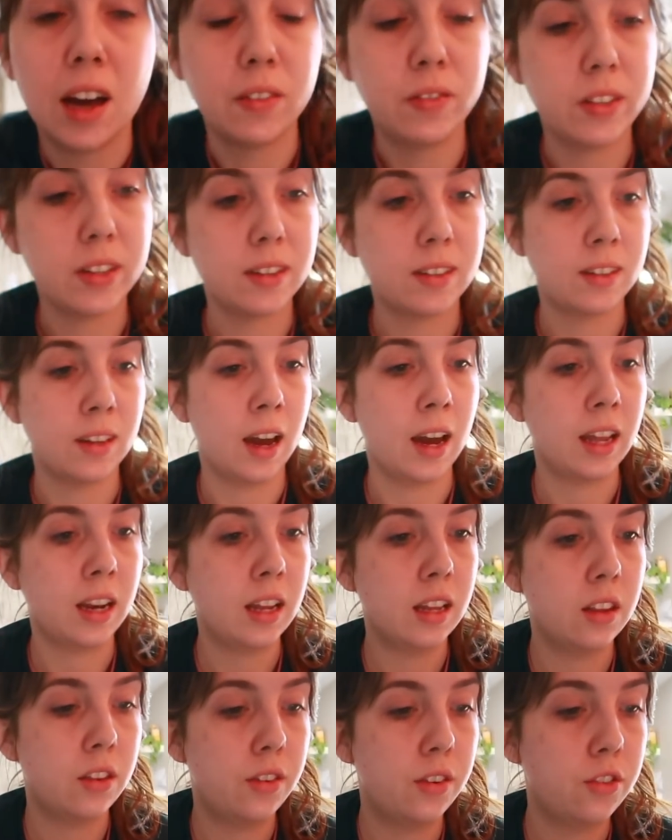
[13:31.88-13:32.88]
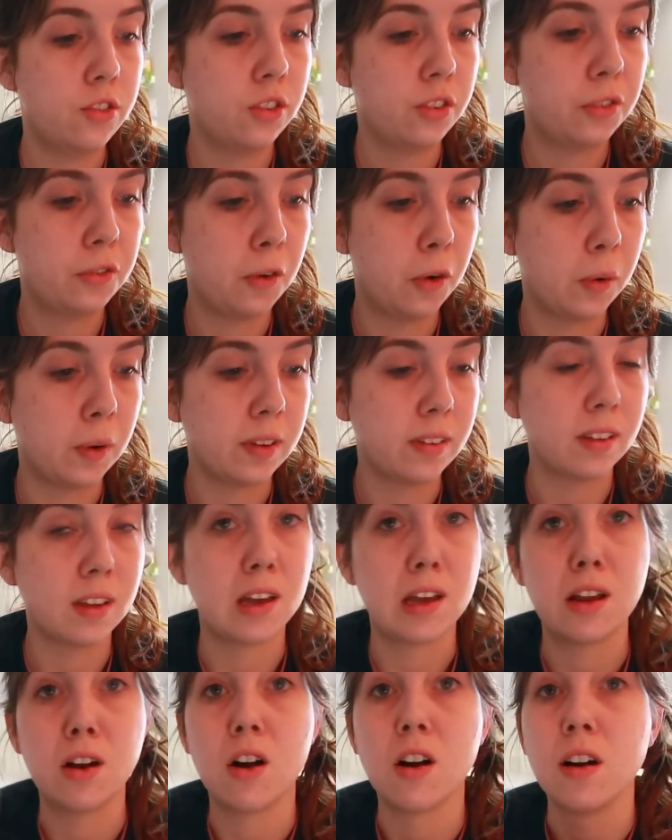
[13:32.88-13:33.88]
I've decided to just focus
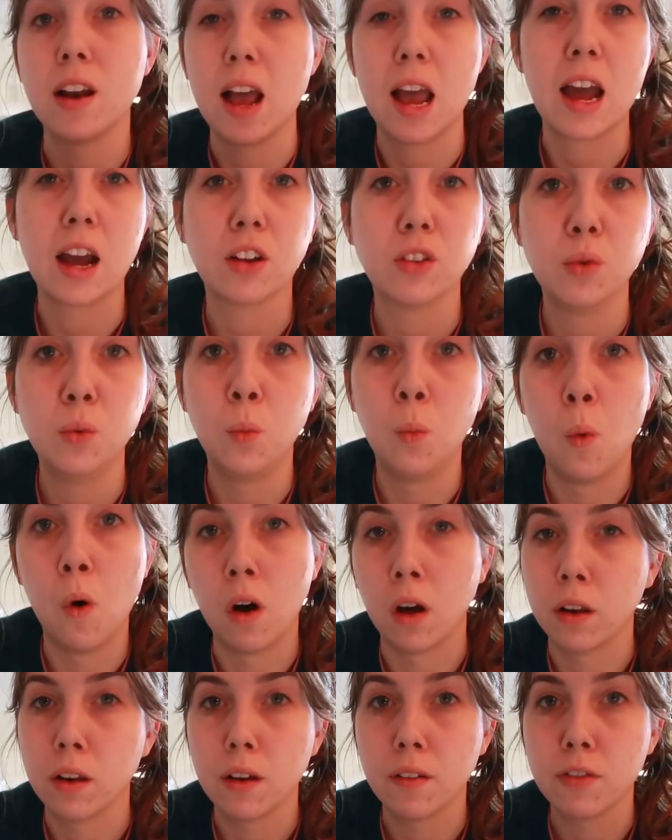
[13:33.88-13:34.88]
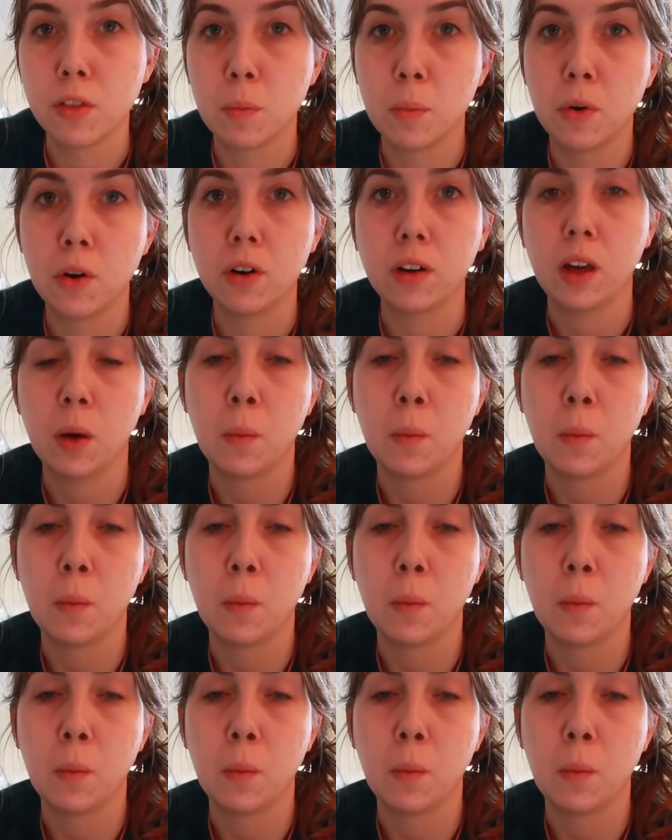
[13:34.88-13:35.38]
in on act one of the book.